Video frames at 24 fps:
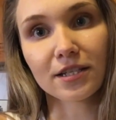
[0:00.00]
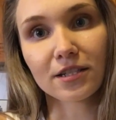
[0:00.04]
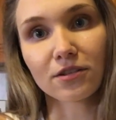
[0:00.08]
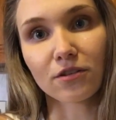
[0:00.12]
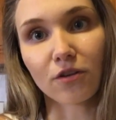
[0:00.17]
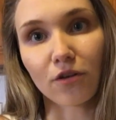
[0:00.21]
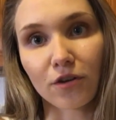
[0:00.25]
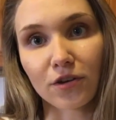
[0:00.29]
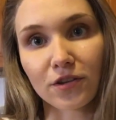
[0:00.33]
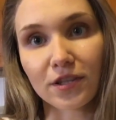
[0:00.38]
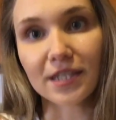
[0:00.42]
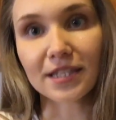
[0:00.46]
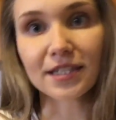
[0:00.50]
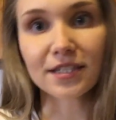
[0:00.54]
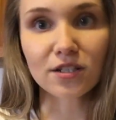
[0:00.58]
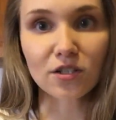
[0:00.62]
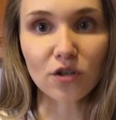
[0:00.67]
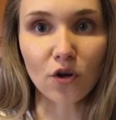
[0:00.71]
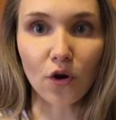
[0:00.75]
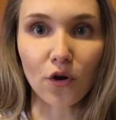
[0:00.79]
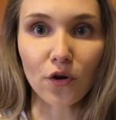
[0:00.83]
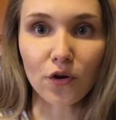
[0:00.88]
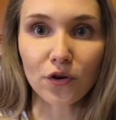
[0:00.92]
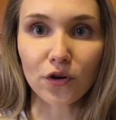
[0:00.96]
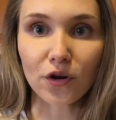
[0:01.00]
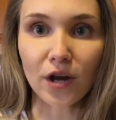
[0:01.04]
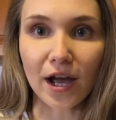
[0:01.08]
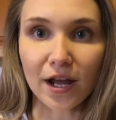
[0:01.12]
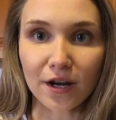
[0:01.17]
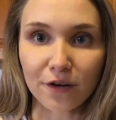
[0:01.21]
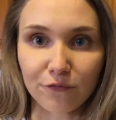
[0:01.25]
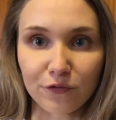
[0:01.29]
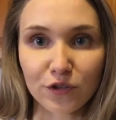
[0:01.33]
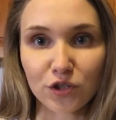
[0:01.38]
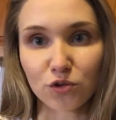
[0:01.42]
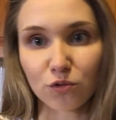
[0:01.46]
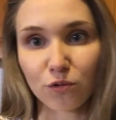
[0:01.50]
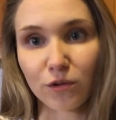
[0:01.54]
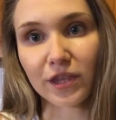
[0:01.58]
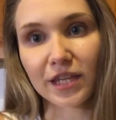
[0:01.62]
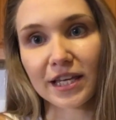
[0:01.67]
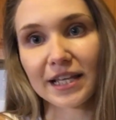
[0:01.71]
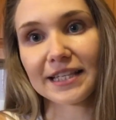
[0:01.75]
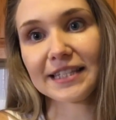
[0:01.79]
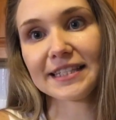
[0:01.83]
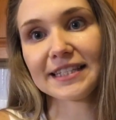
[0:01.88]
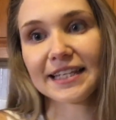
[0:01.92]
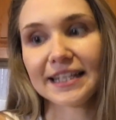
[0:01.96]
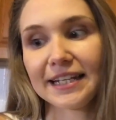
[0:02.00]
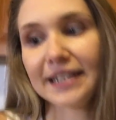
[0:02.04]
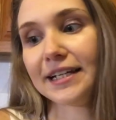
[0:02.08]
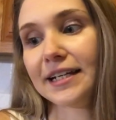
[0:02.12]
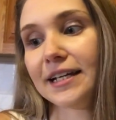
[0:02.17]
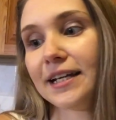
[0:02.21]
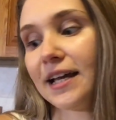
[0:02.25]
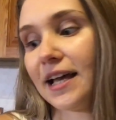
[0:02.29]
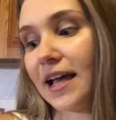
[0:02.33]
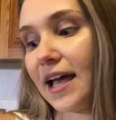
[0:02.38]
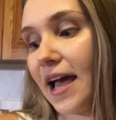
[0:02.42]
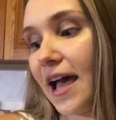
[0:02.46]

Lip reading: So there's no artificial things in it.